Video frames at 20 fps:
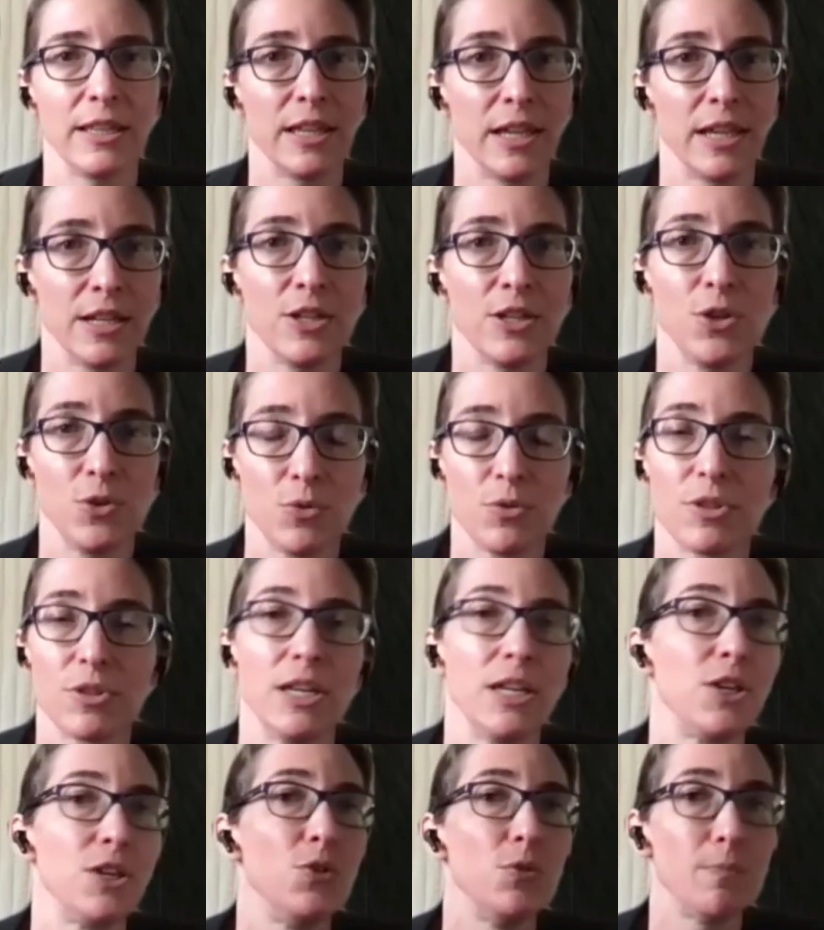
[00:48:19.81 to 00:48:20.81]
that you
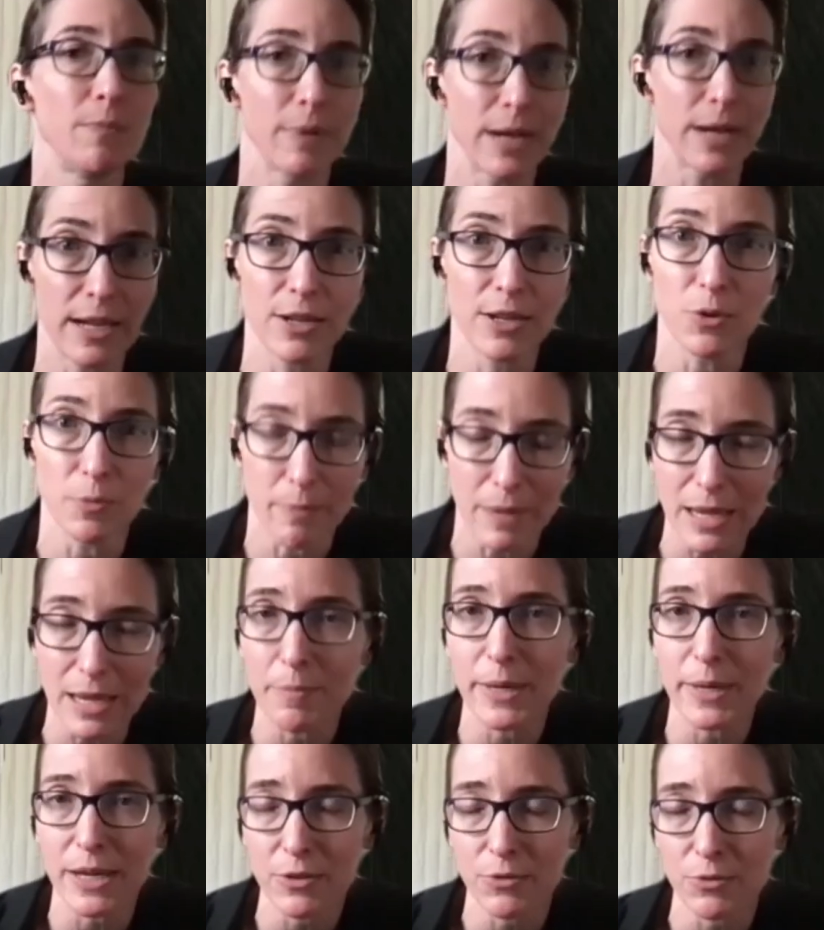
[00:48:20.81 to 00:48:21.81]
think you might you may
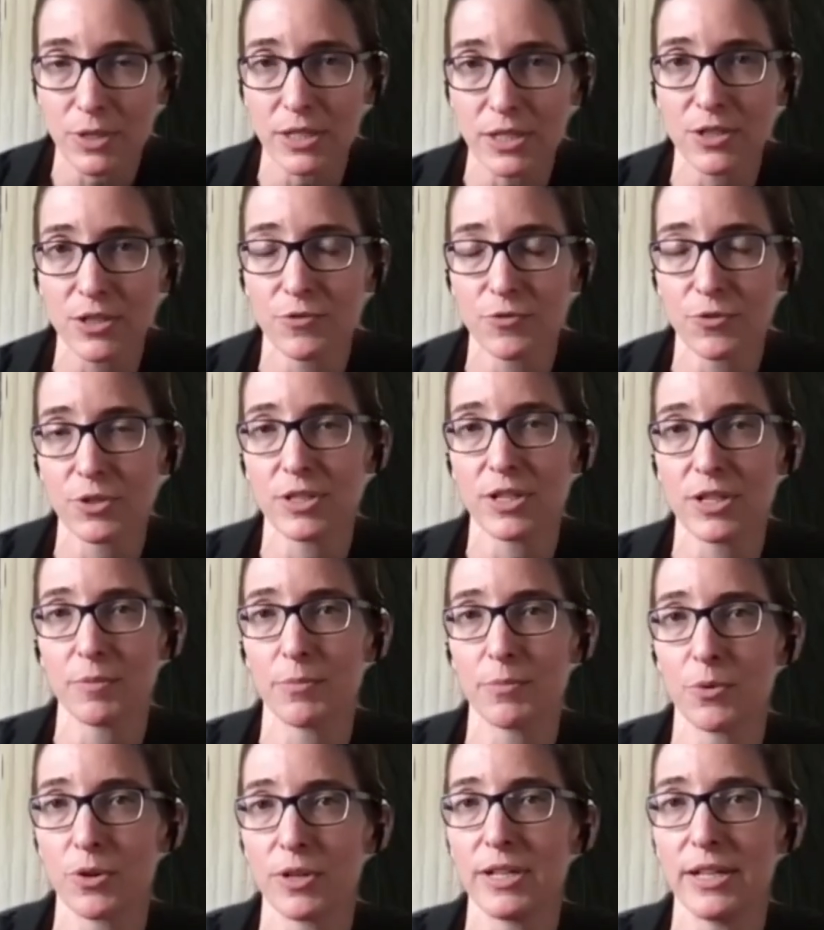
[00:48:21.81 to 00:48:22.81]
be at risk for
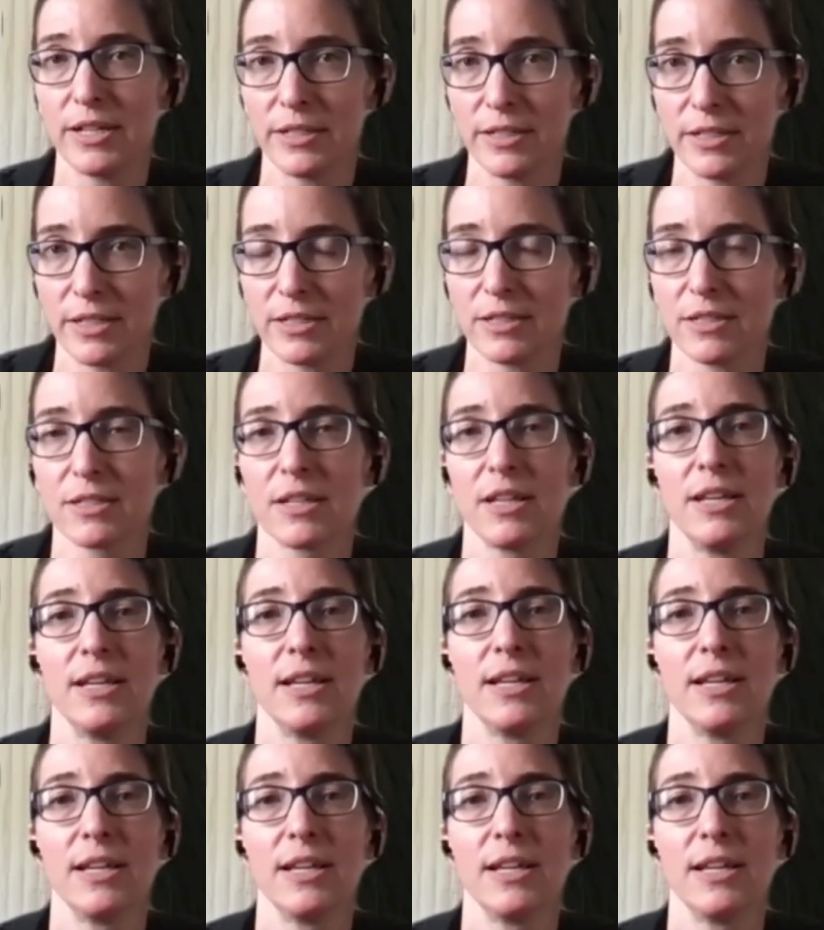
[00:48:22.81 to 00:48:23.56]
tick-borne illness